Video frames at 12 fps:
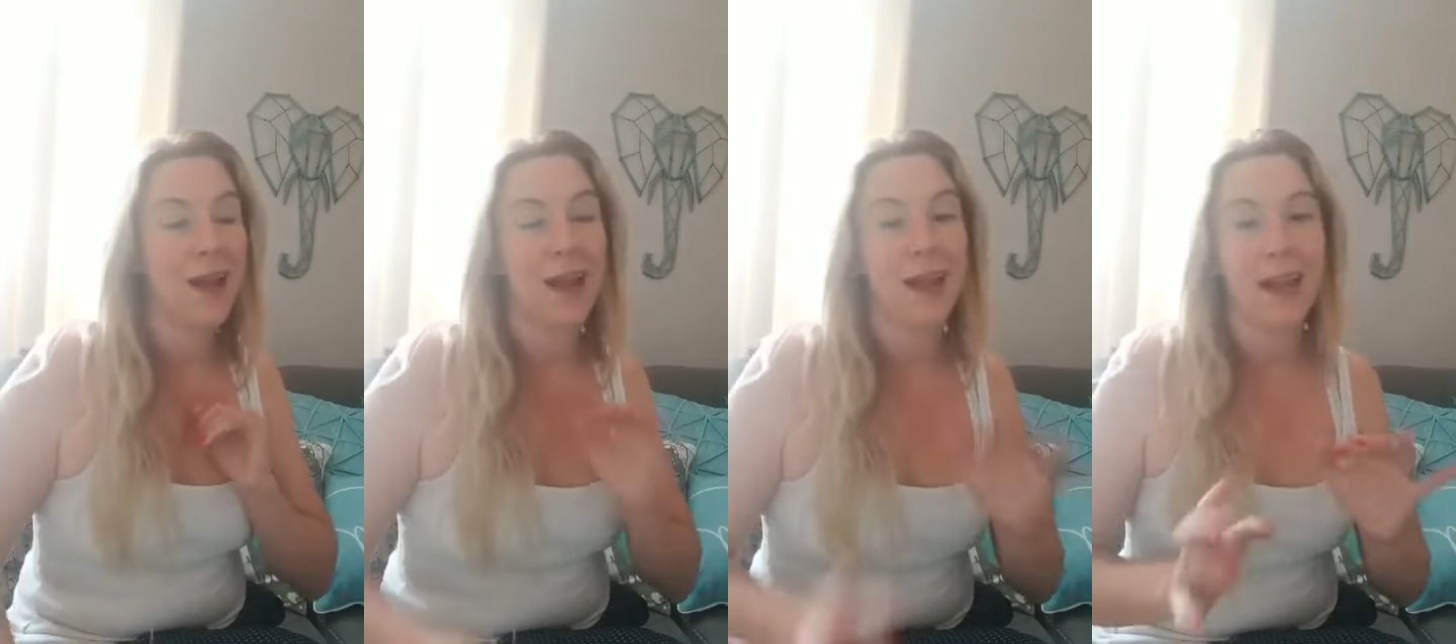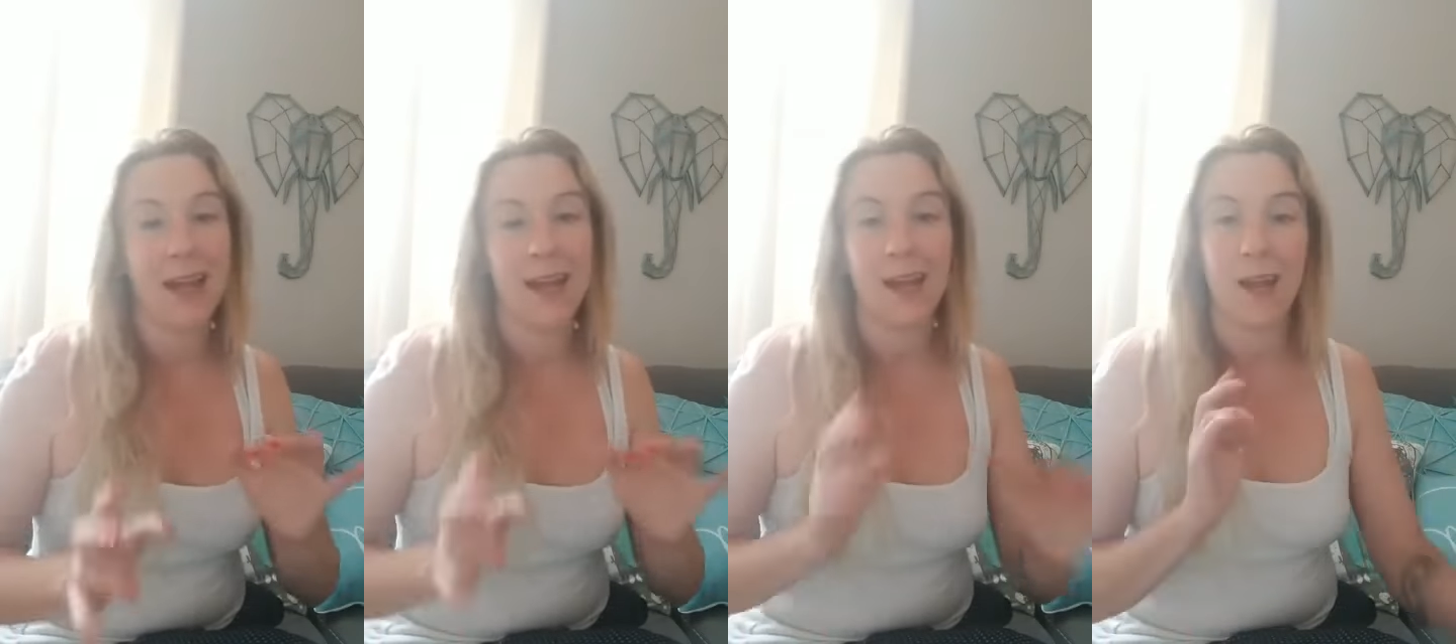
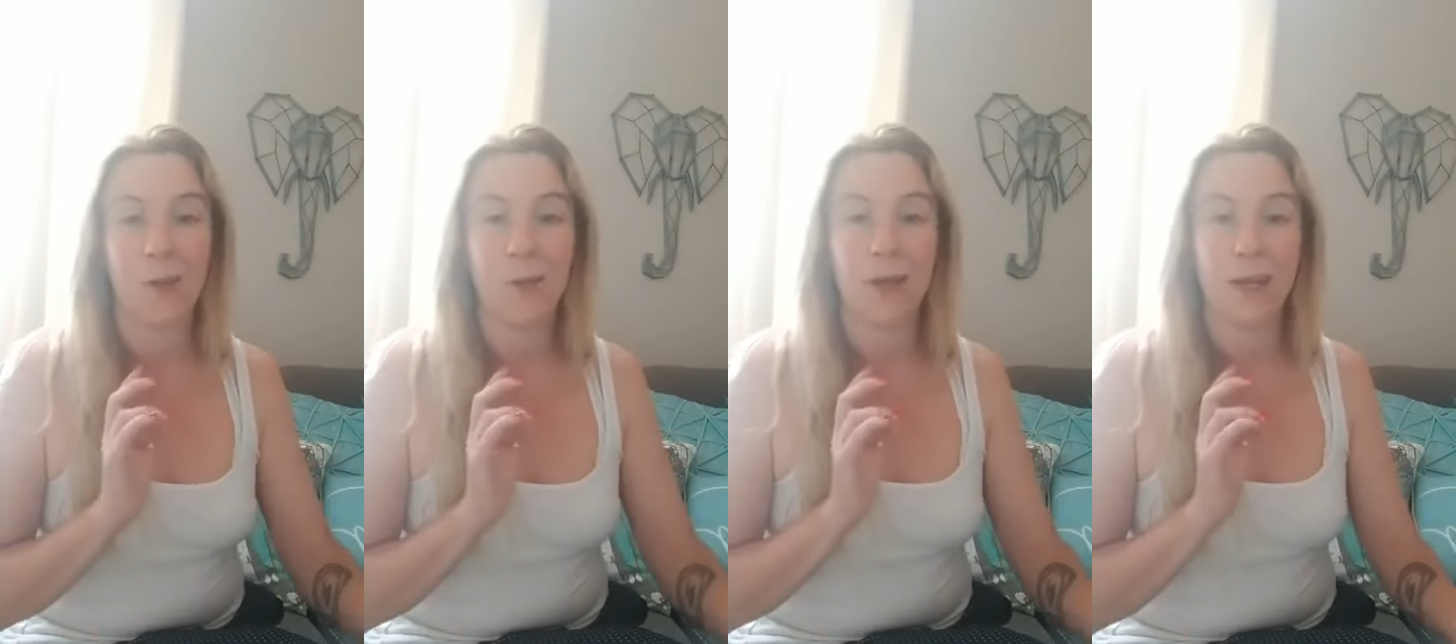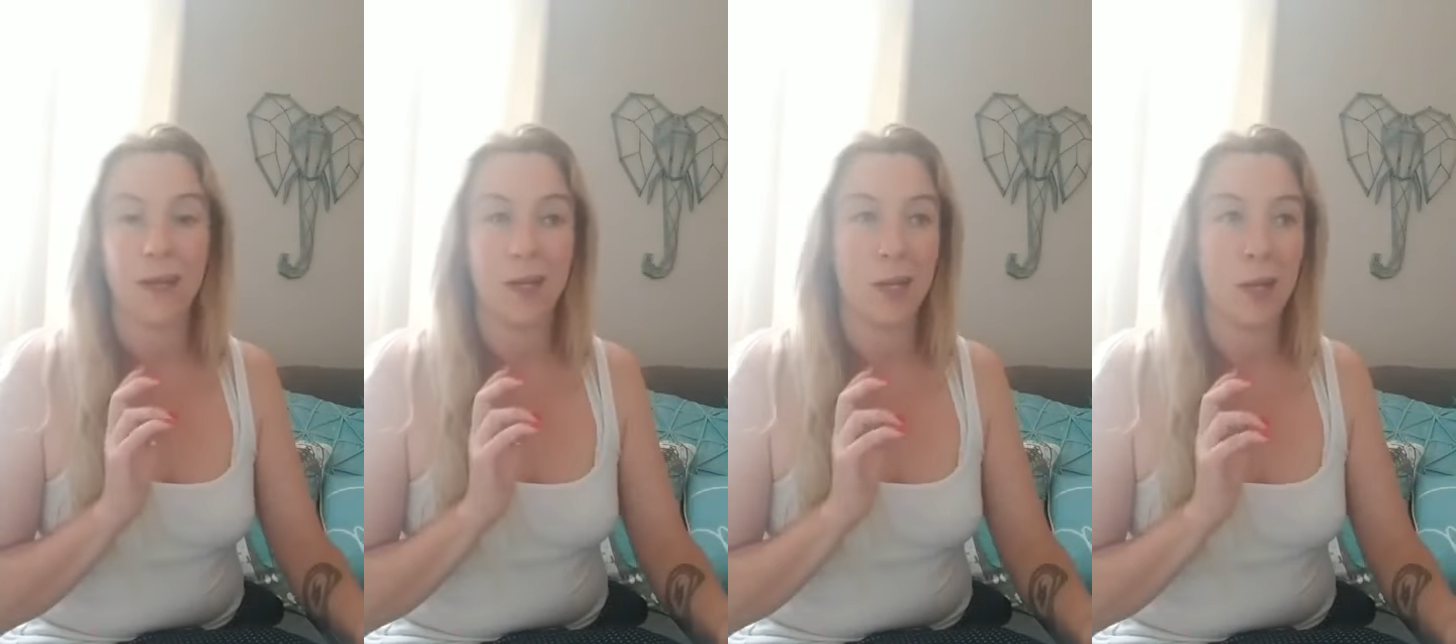Hey, I wanna,
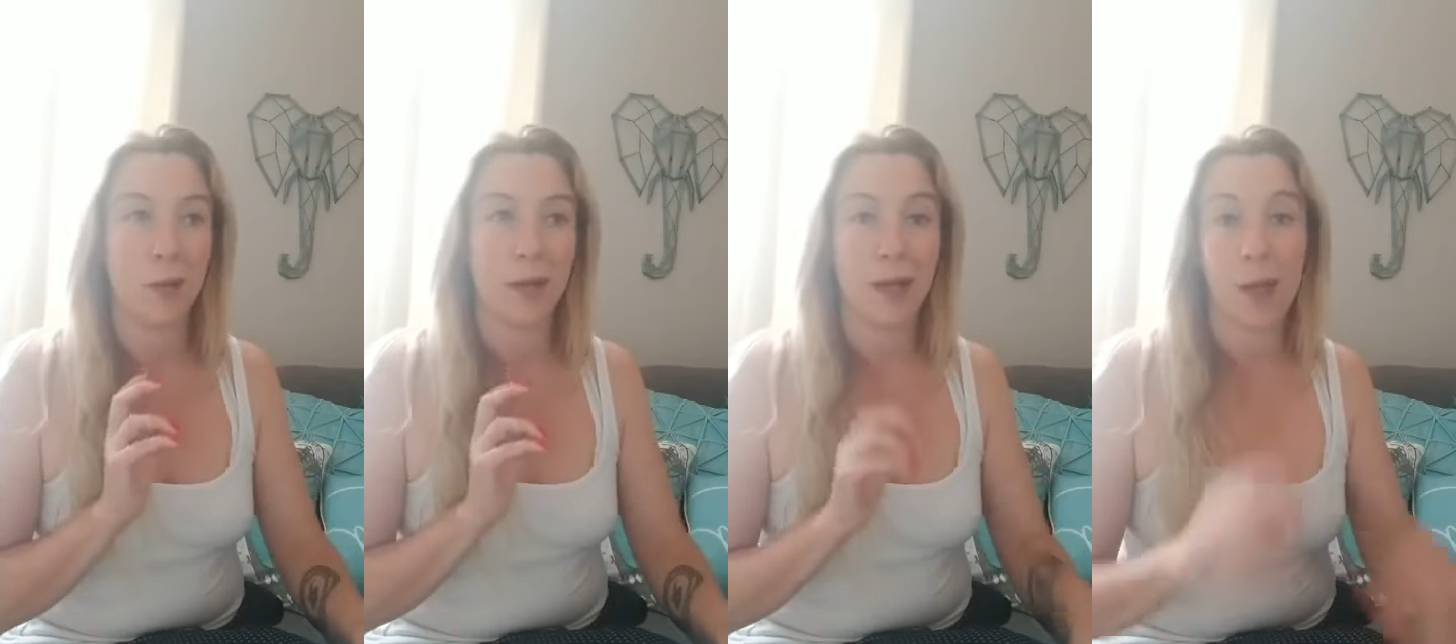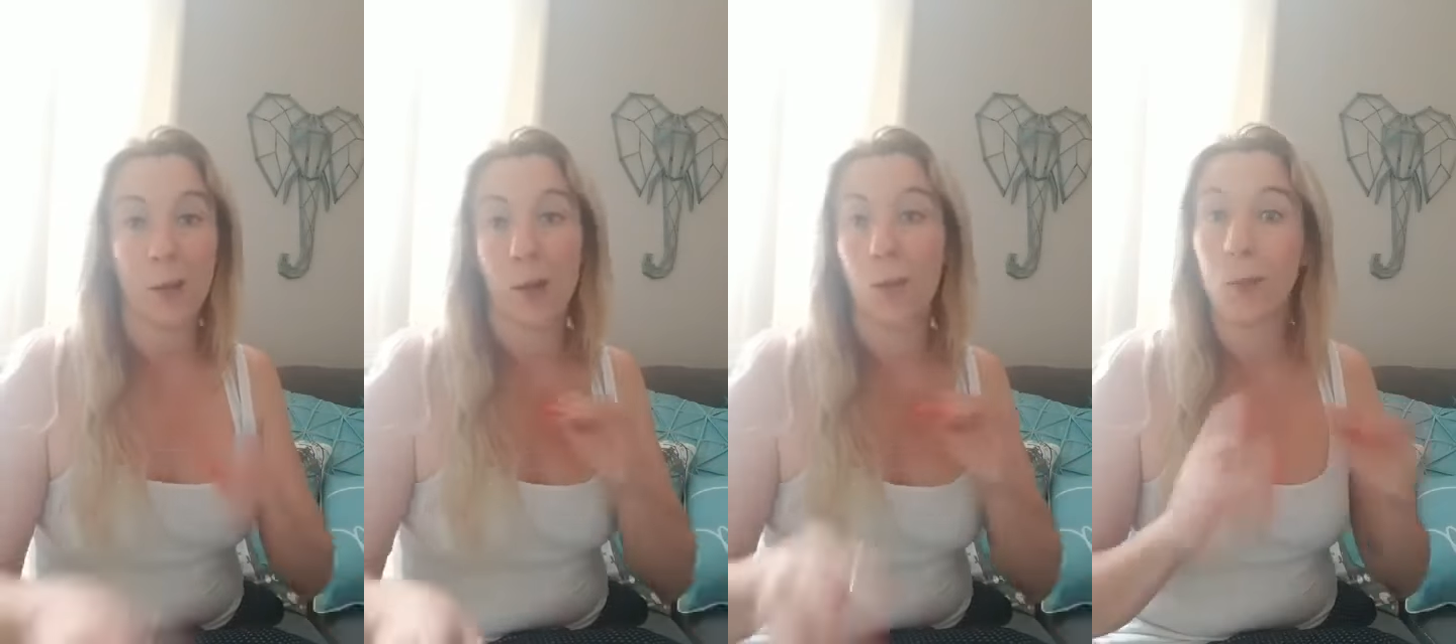
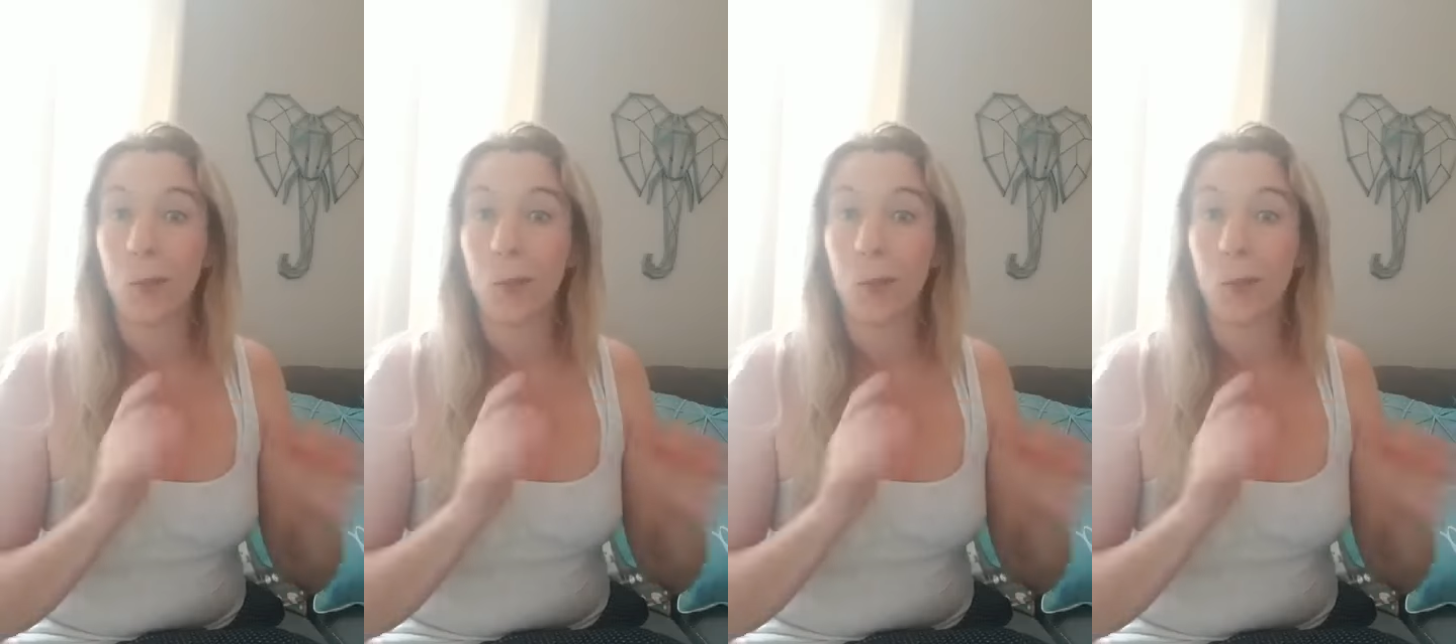I wanna